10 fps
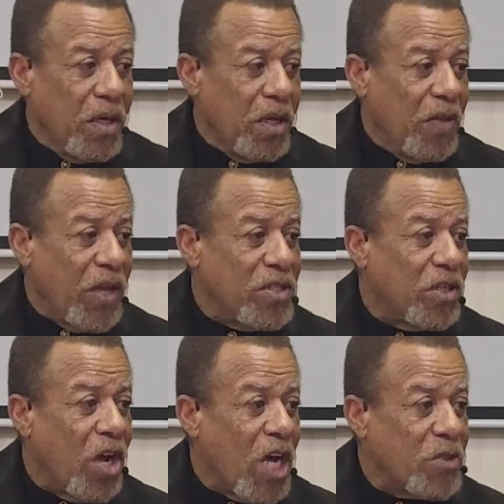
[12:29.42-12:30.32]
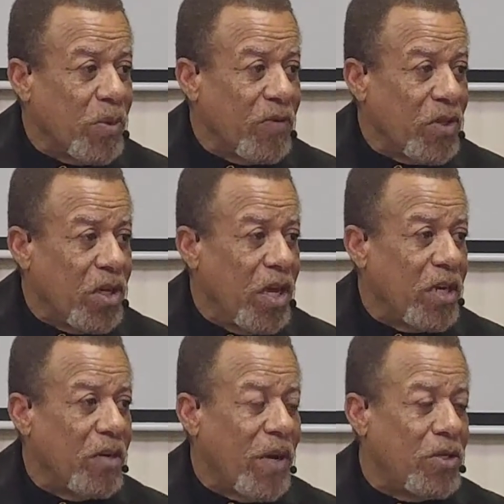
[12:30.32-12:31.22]
And that's the gospel of the
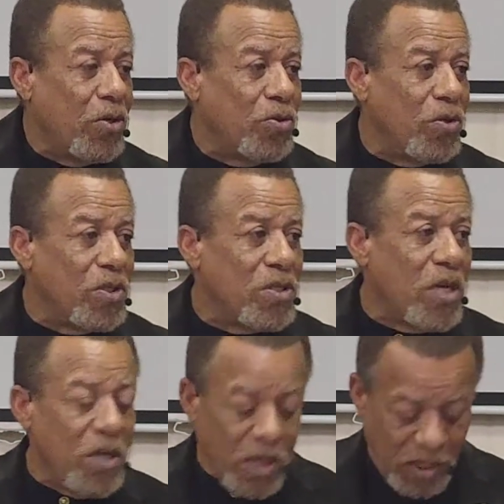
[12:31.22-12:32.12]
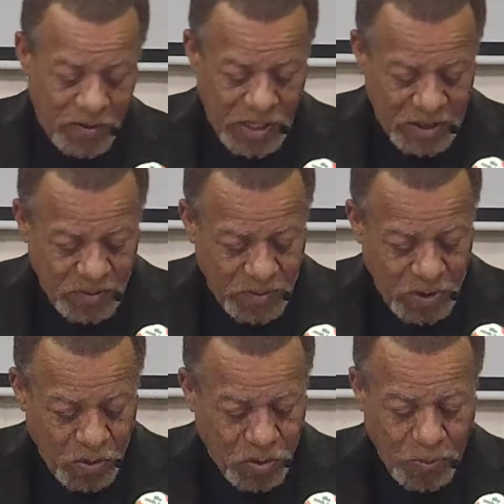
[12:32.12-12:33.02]
kingdom. I told you on Sunday, I've had some
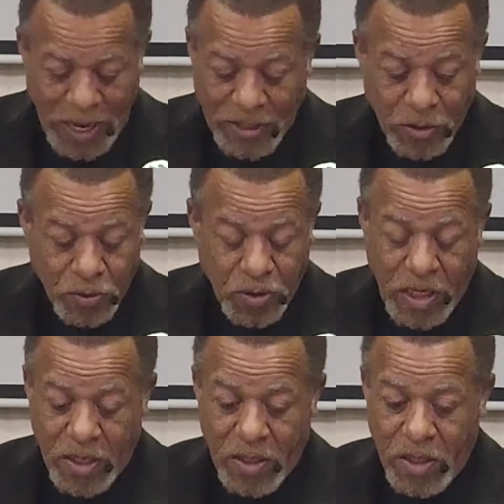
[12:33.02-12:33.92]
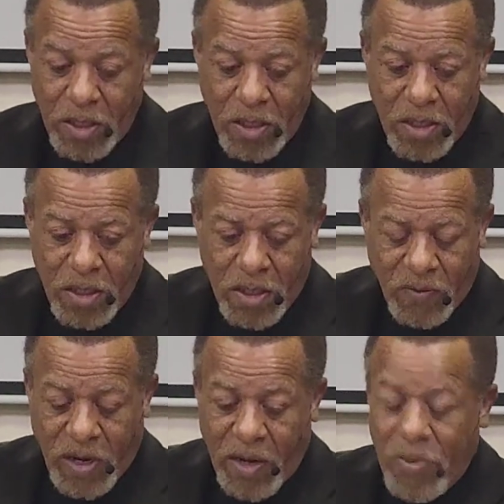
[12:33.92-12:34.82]
local pastors that
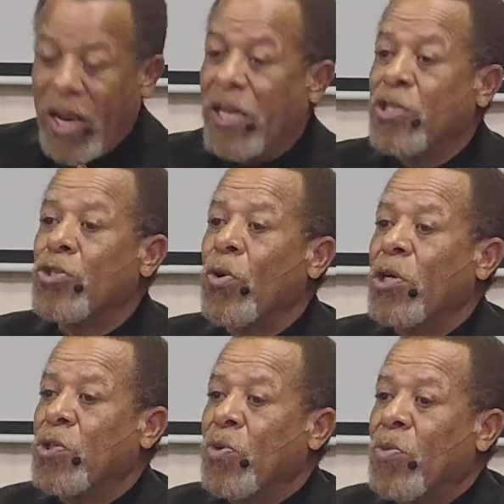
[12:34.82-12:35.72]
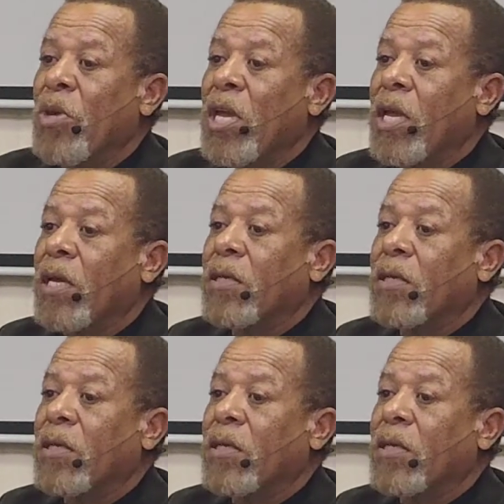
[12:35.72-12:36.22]
kind of been out of sorts with me.